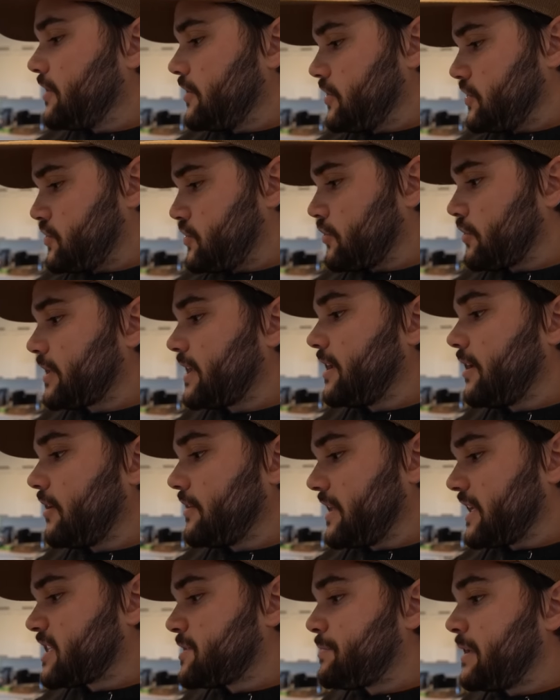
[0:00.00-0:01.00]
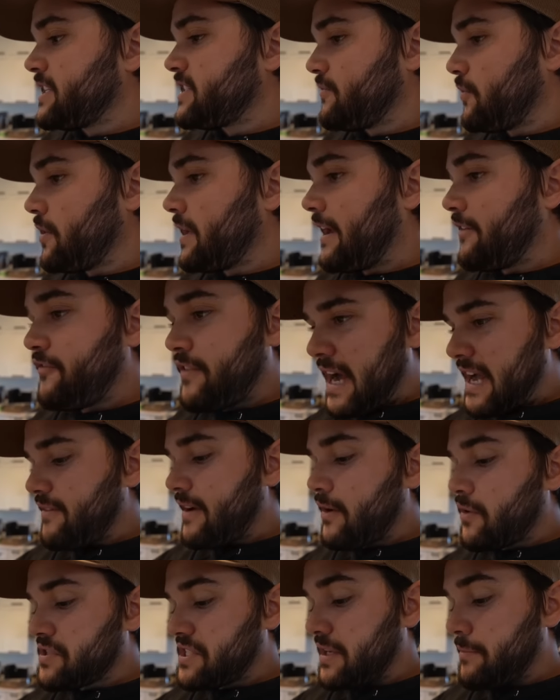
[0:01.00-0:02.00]
the jerky on the expensive one at five
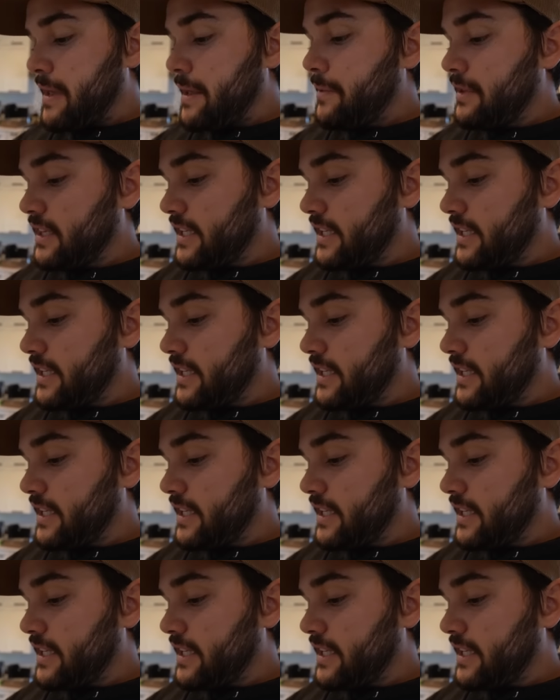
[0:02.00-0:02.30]
hours and maybe